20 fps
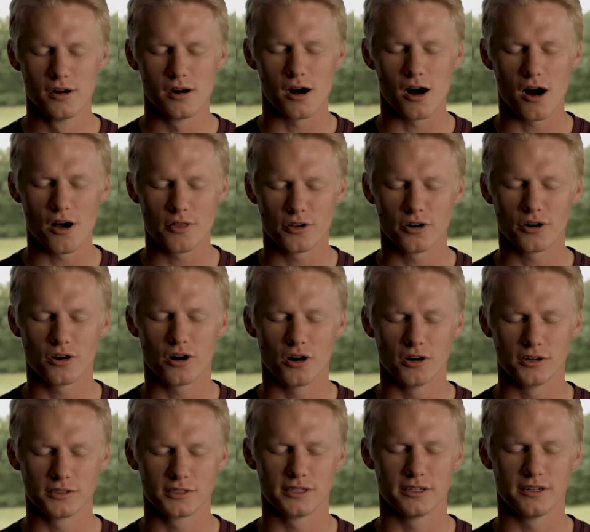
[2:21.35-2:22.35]
on their
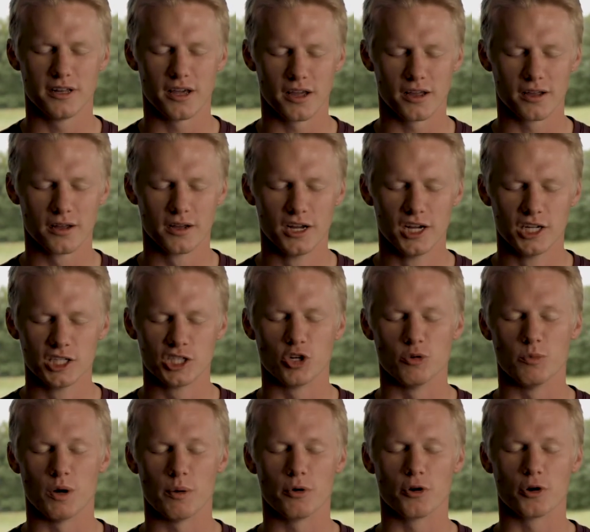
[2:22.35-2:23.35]
heart today to
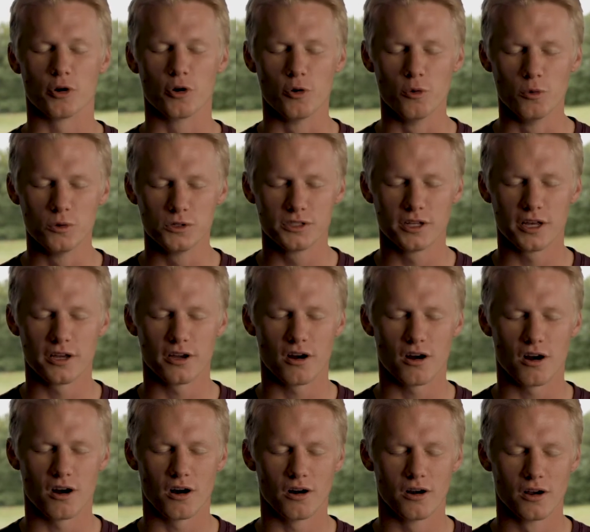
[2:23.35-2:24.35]
remember whose they
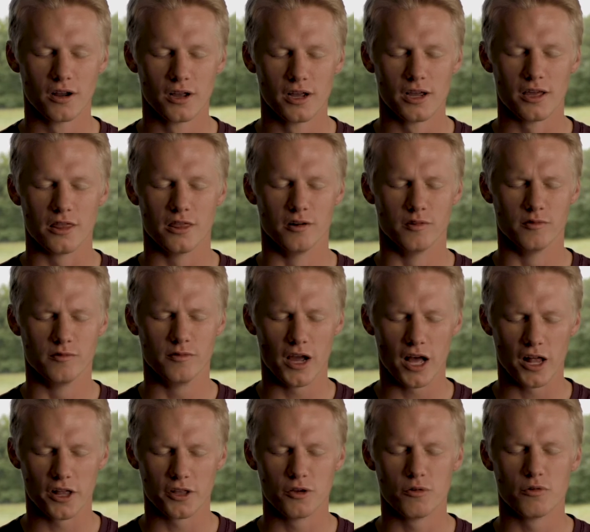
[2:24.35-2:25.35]
are their
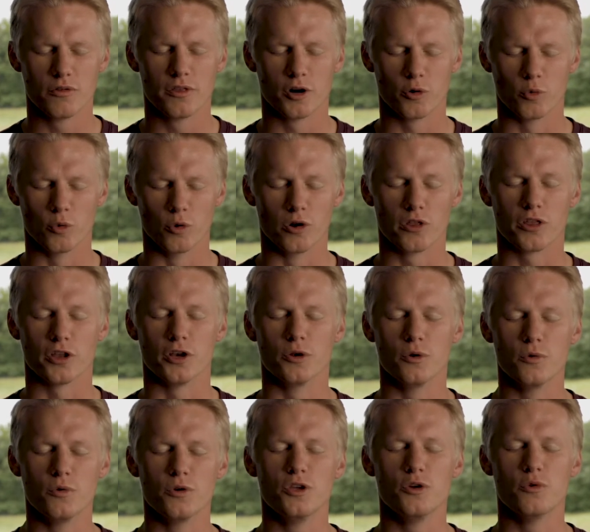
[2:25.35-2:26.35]
value, their worth, and
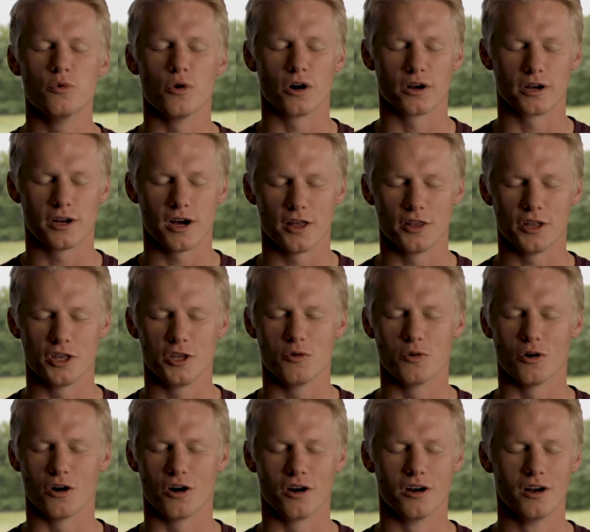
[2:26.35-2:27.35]
who you are, God, that
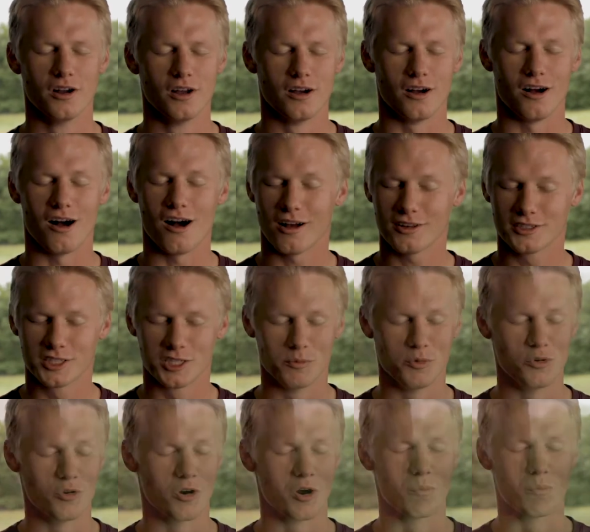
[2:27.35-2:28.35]
you are
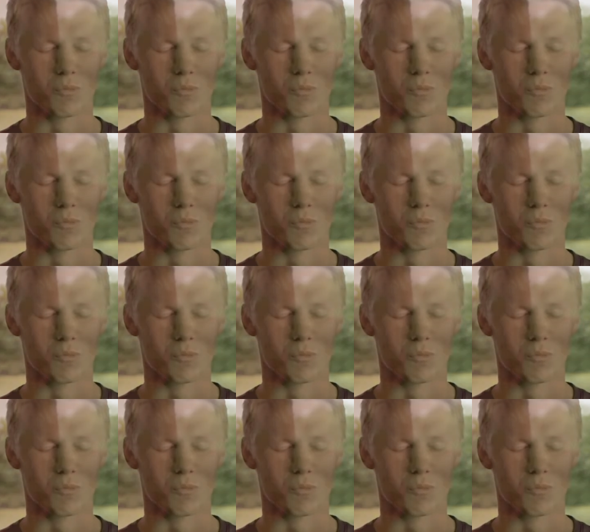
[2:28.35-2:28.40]
awesome, you are